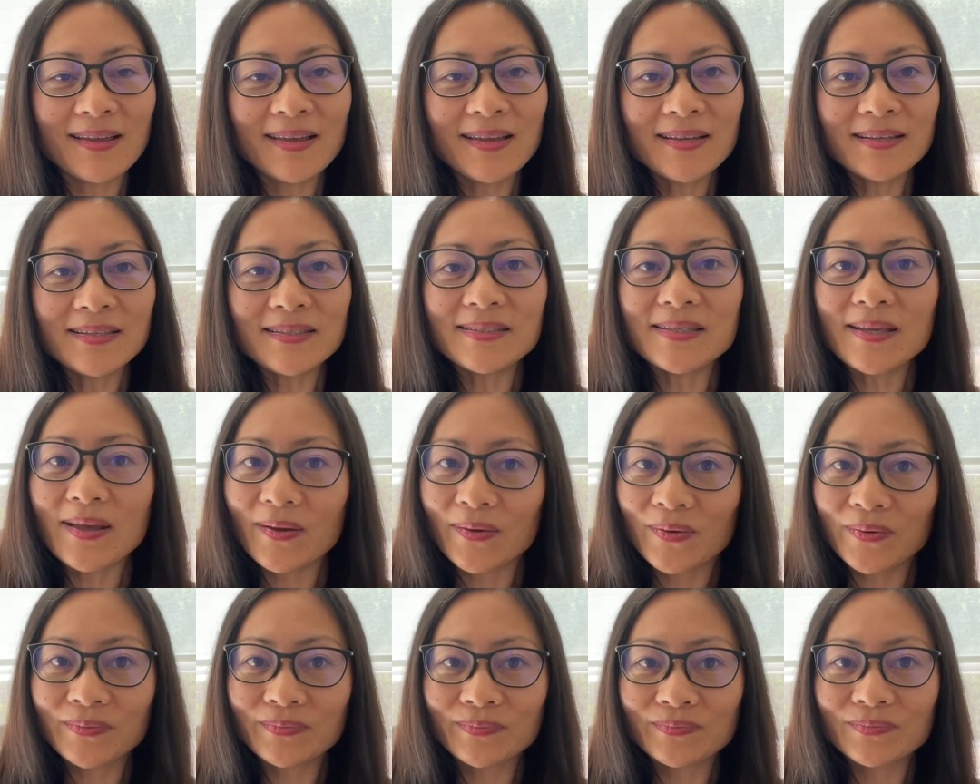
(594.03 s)

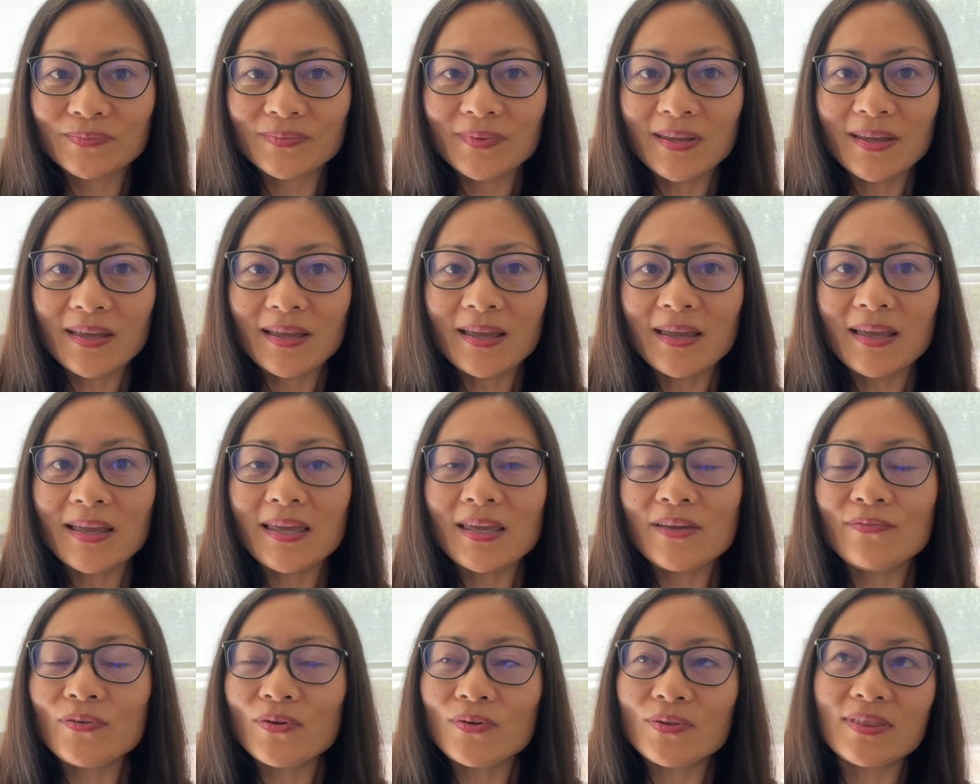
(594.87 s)
So
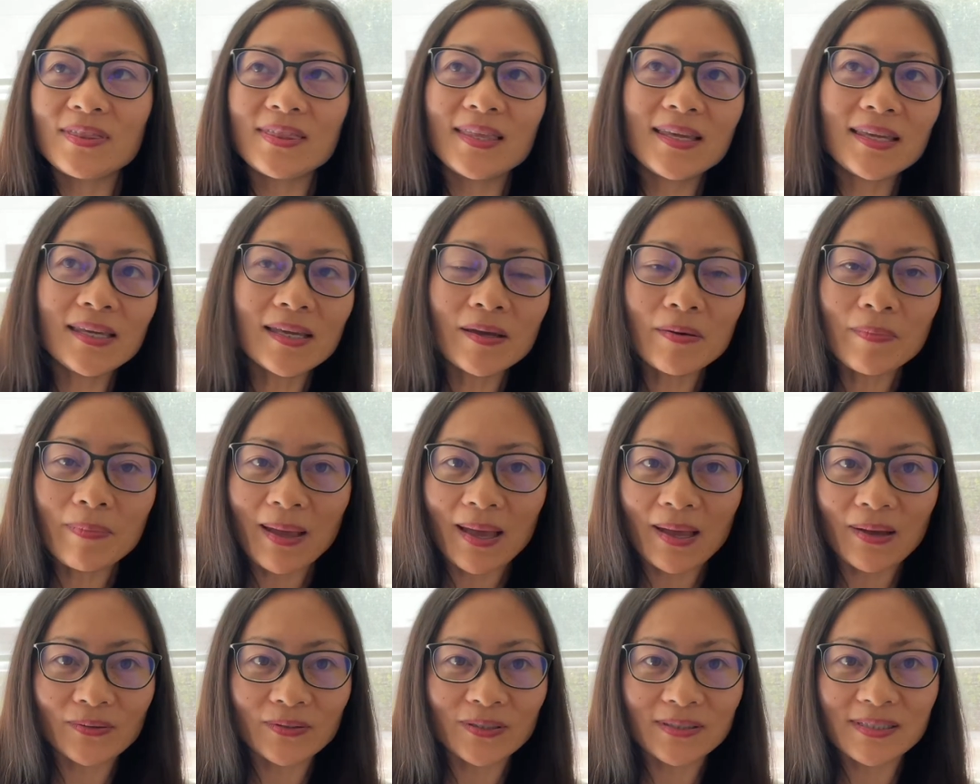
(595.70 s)
if you think
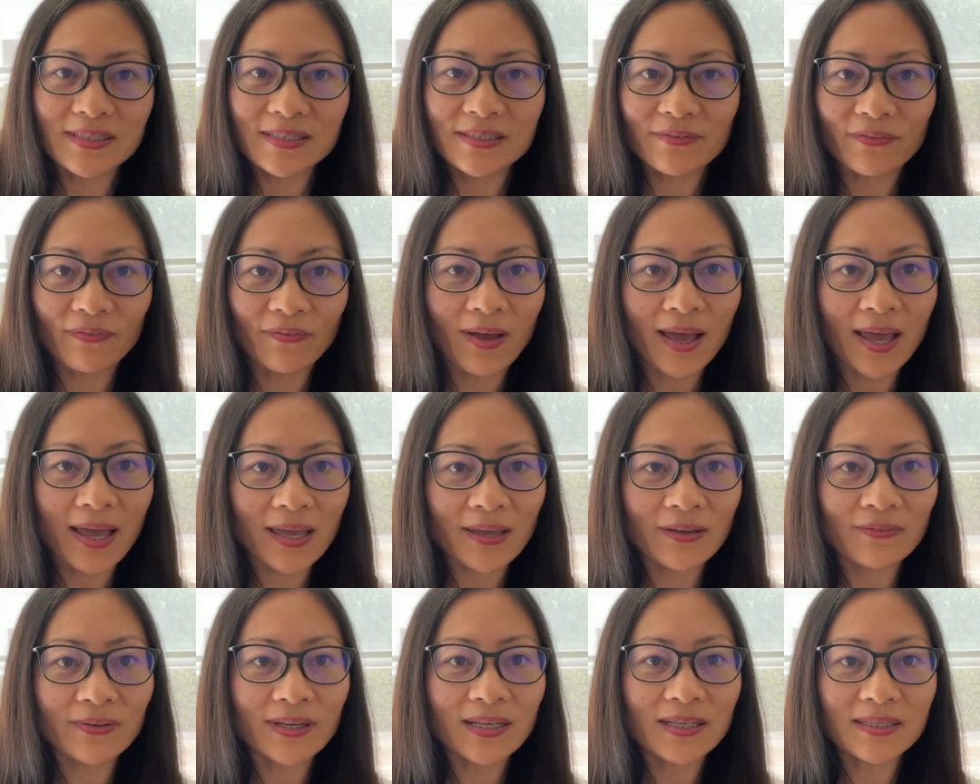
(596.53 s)
about these
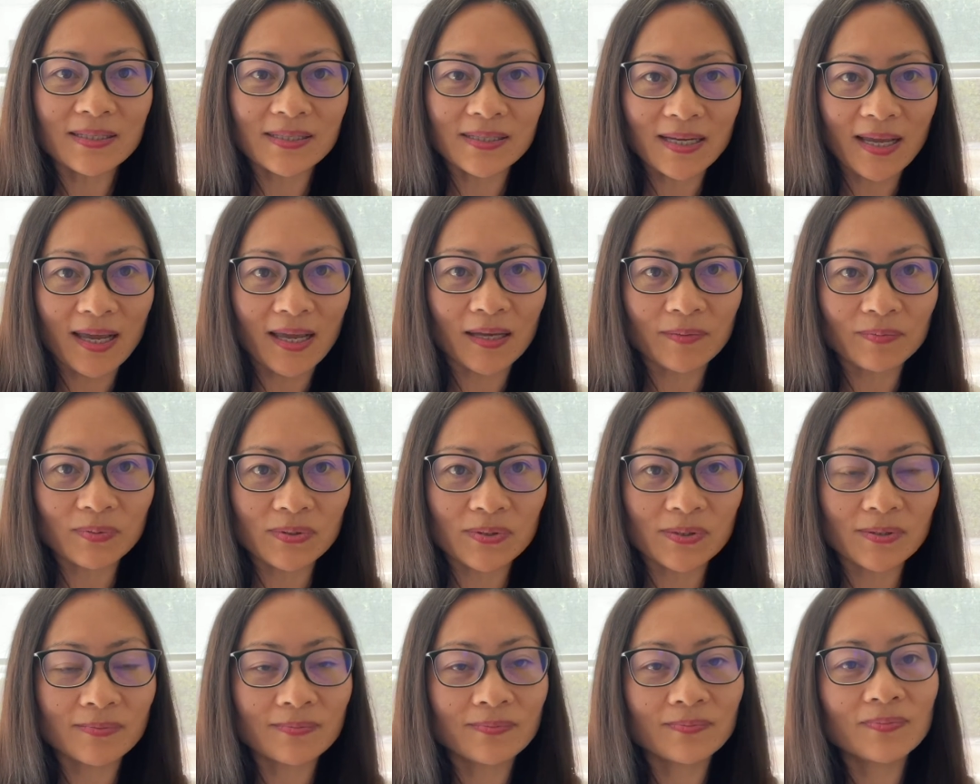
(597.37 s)
5
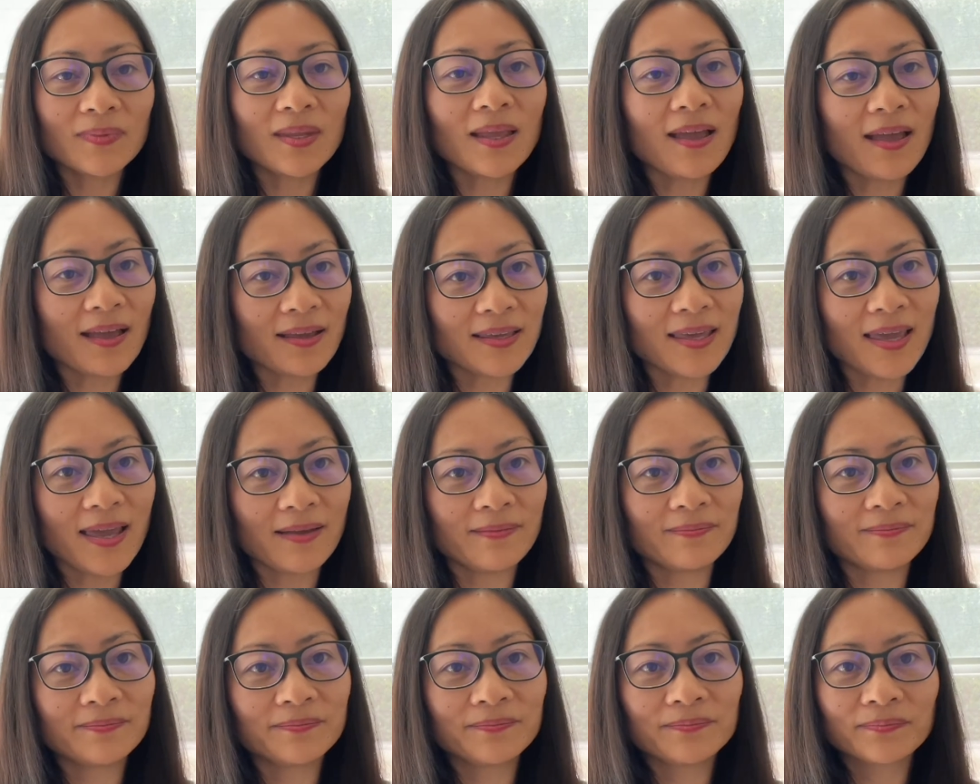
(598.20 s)
steps,
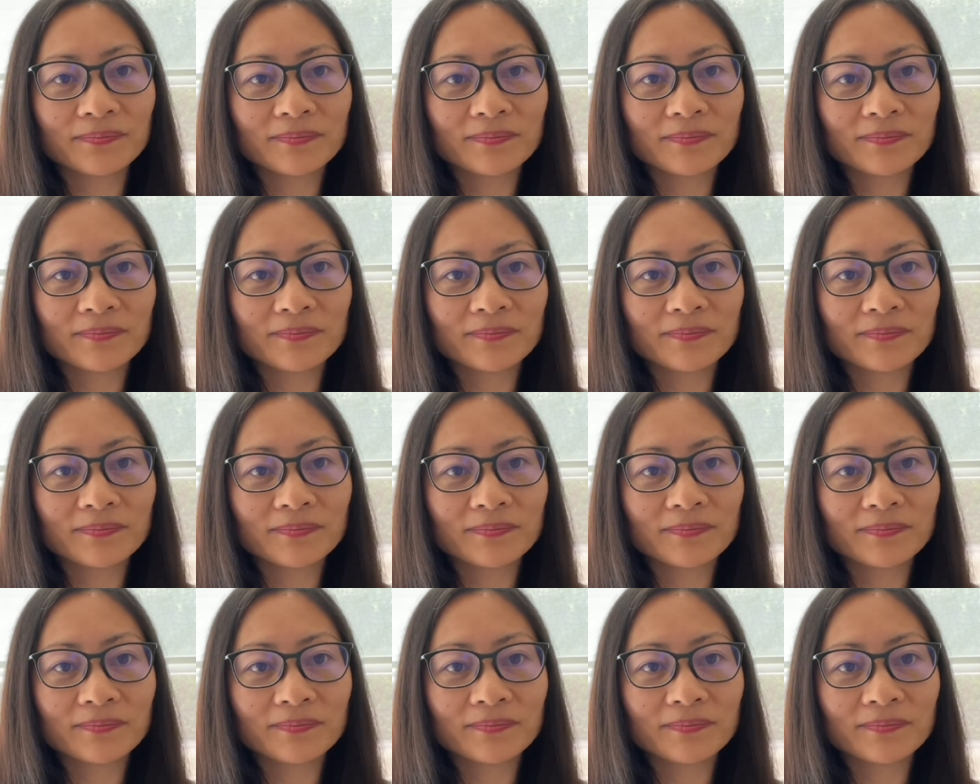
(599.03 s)
again,